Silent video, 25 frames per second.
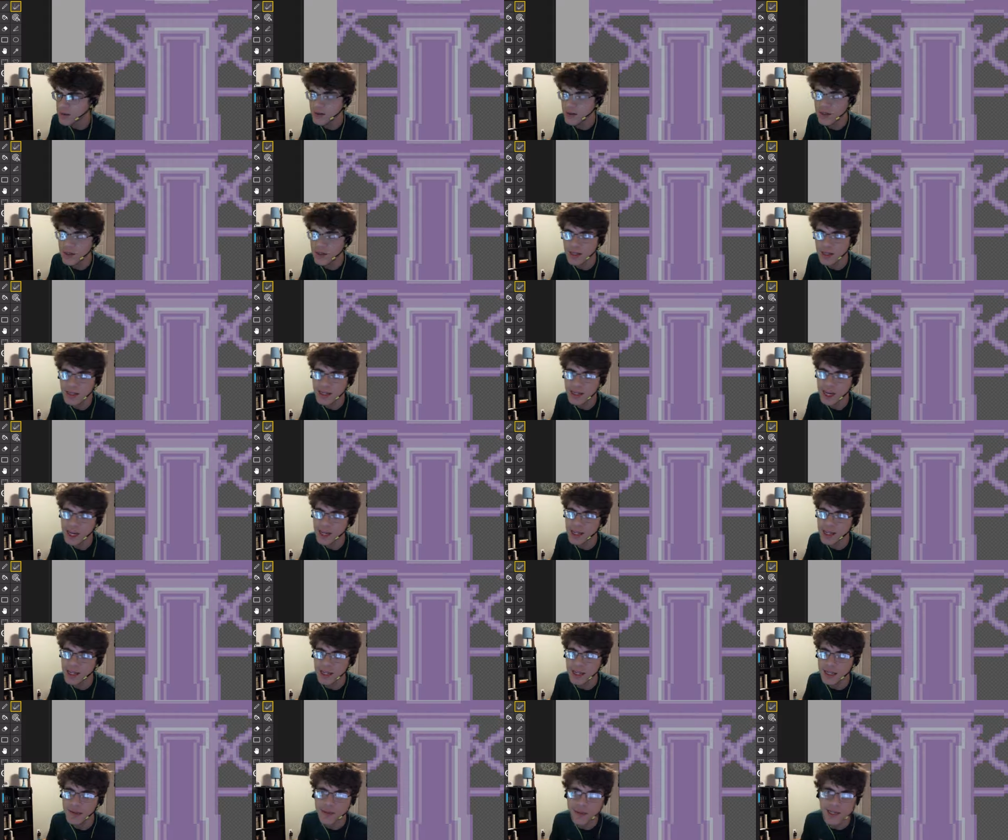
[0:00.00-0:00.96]
in the
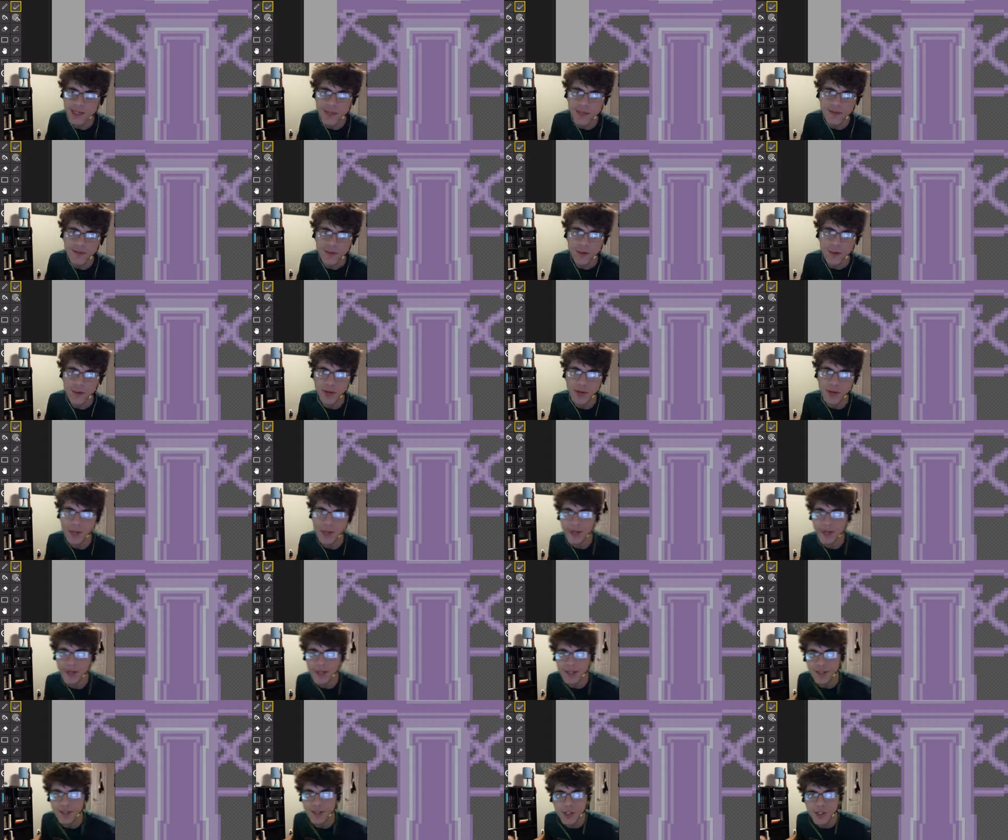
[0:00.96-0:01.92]
1080 by 720
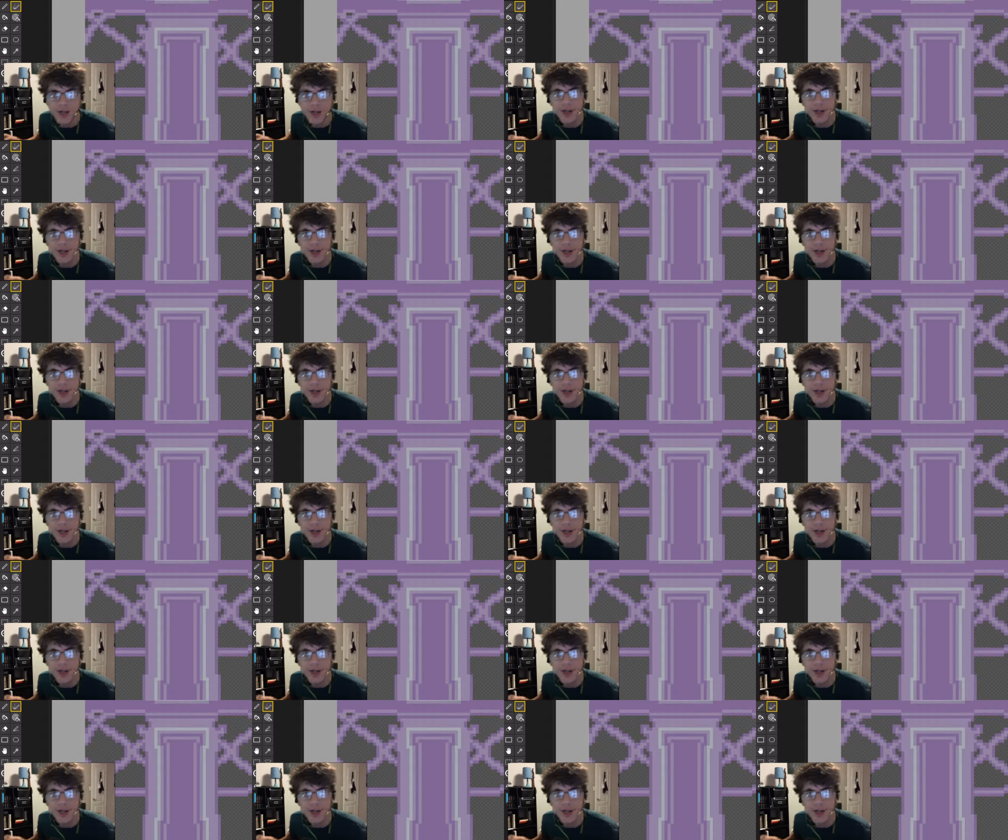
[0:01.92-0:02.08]
range,